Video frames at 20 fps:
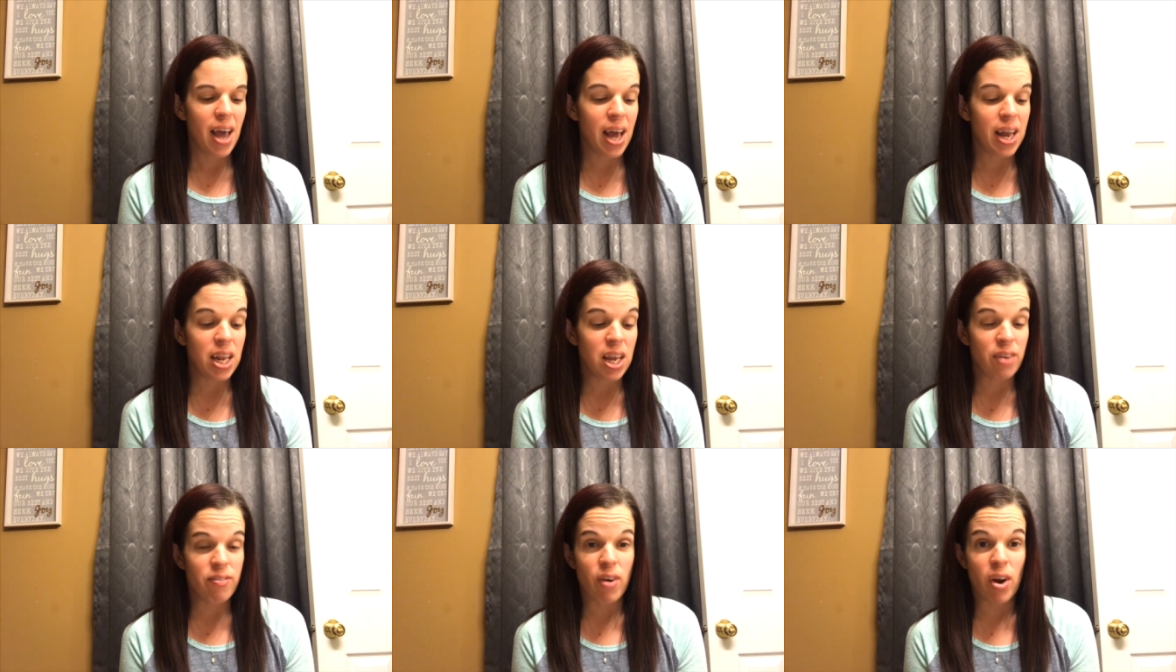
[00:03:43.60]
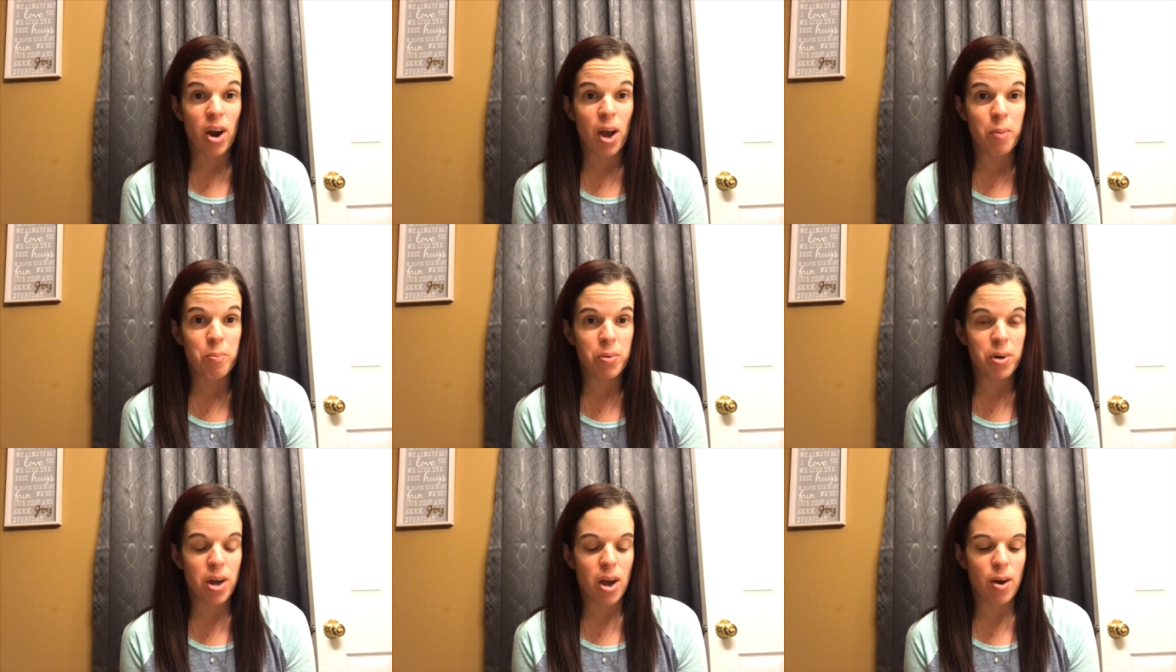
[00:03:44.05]
any of our
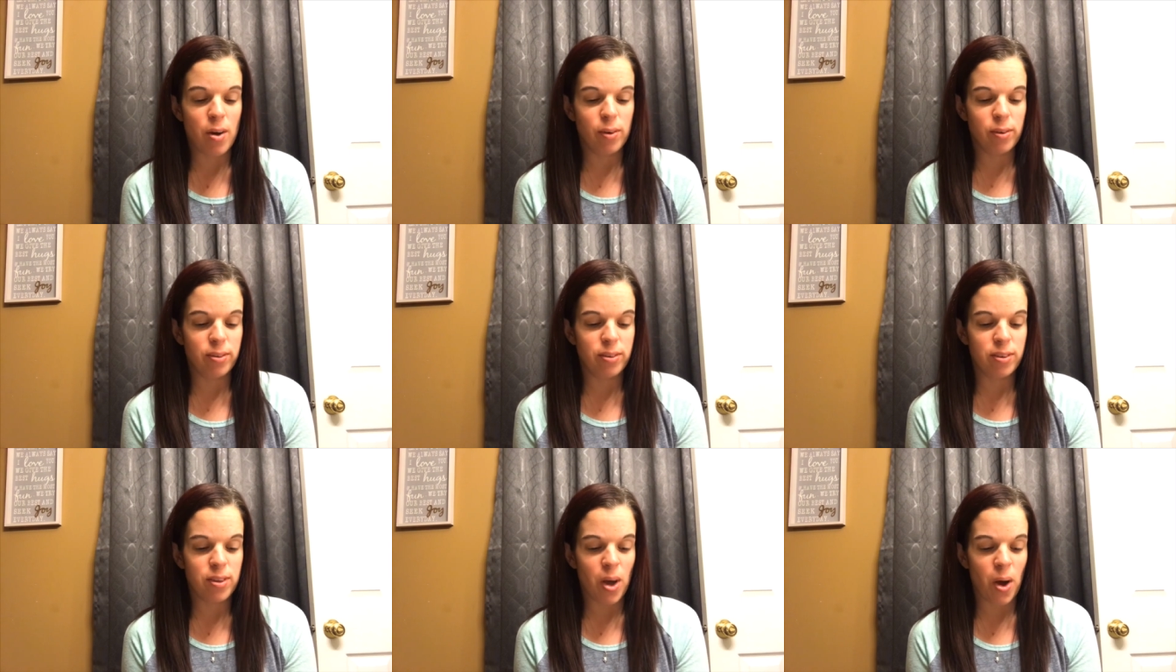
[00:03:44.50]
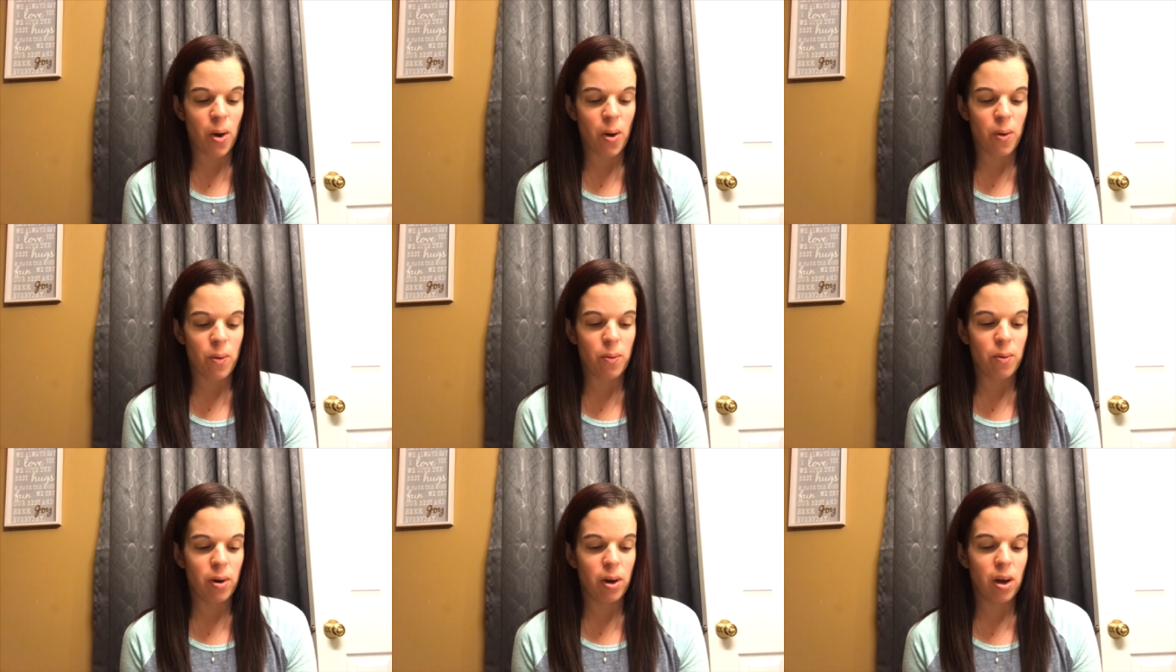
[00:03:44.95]
embryos.
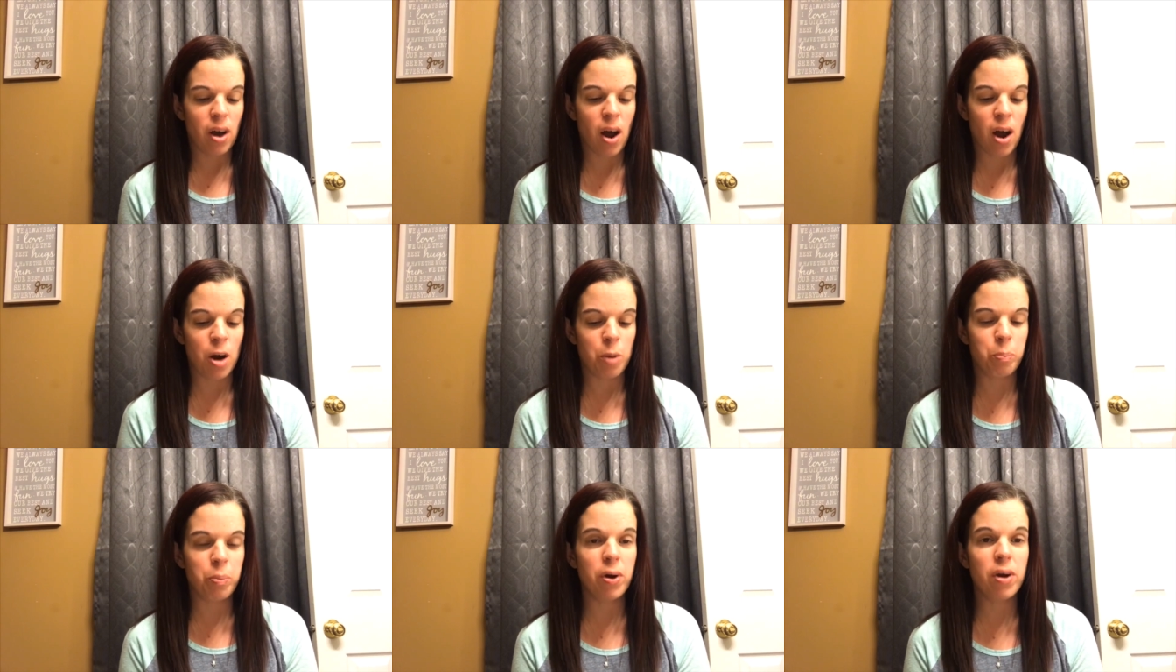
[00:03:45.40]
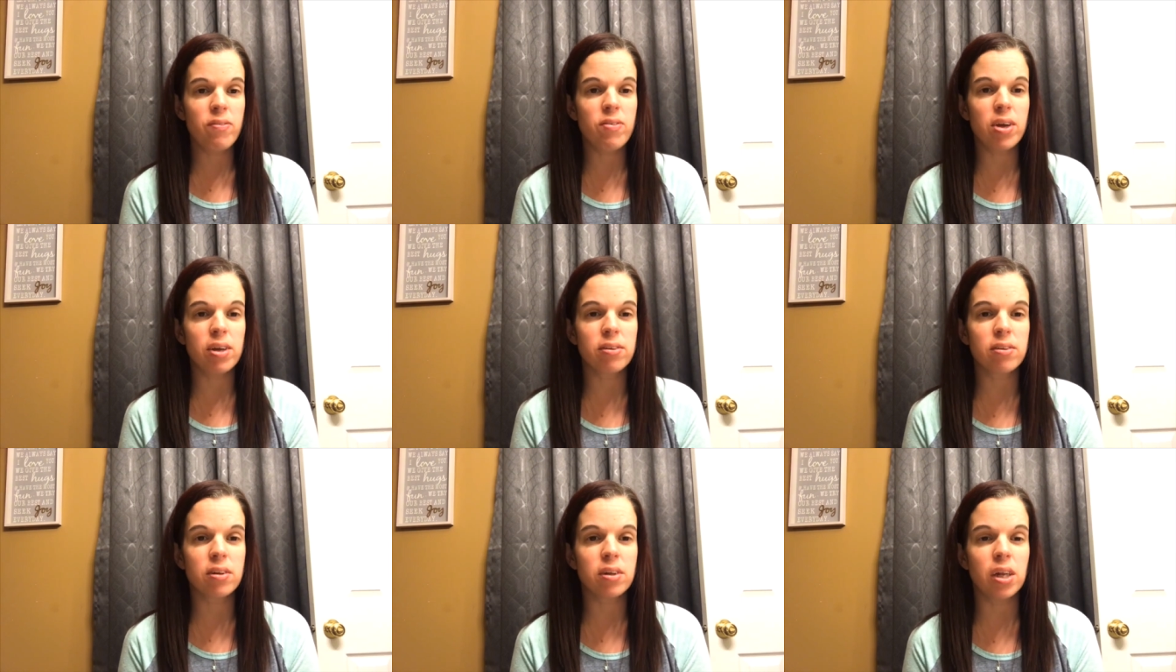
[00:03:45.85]
So our
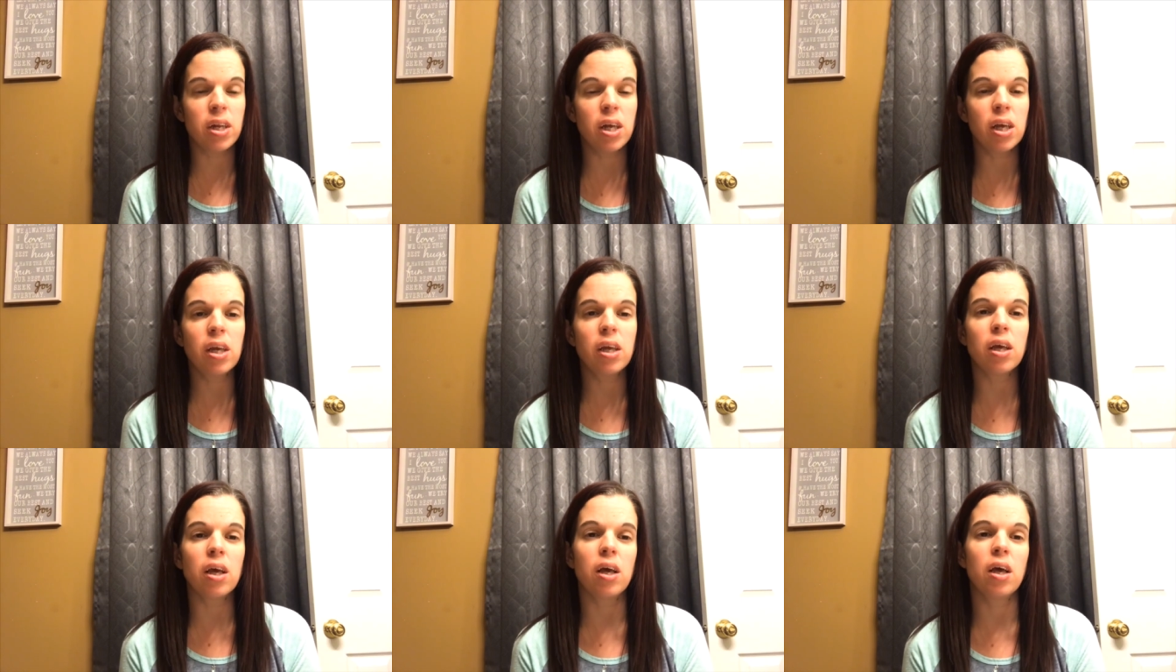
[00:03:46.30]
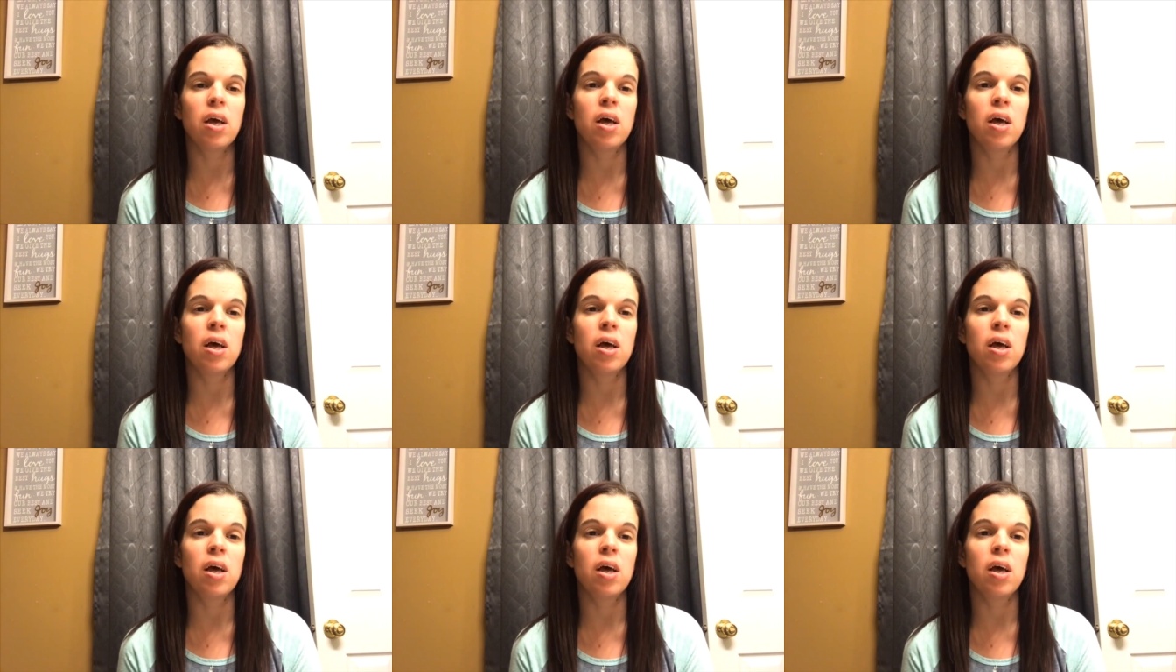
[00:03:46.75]
previous clinic,